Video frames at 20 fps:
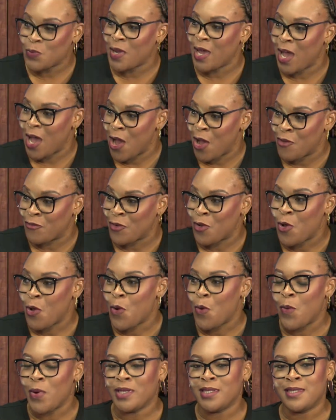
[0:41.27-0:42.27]
we have
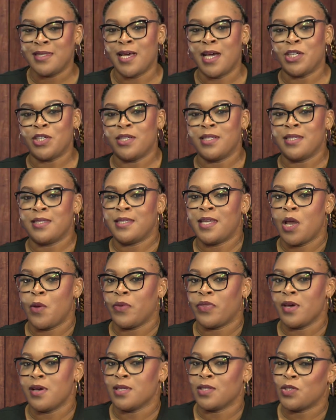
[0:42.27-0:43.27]
when Sergeant is here
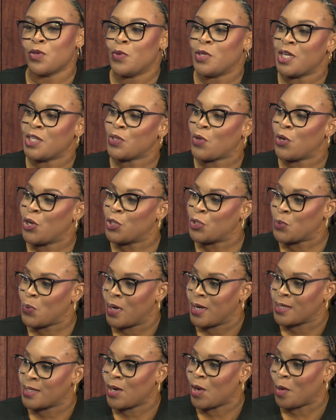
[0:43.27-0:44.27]
with us. So we're just going to do a
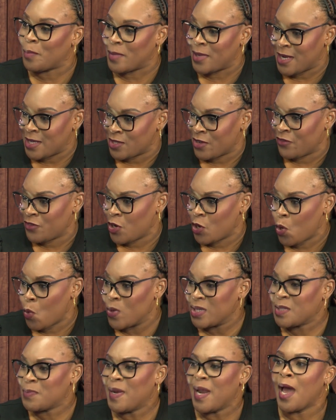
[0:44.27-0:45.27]
little update of, you know,
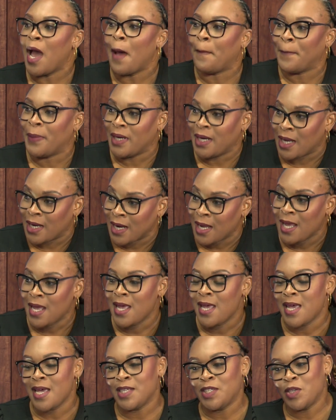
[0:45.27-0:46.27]
what's been happening
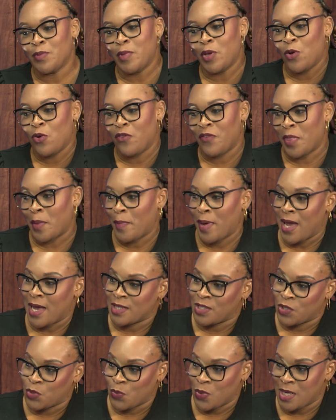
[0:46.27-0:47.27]
in Tobago over the
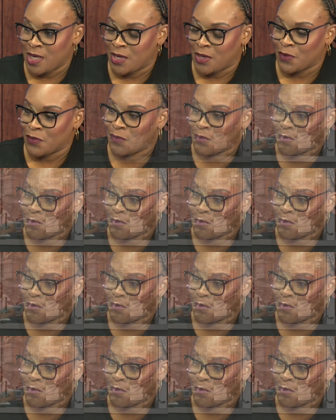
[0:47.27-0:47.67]
past week.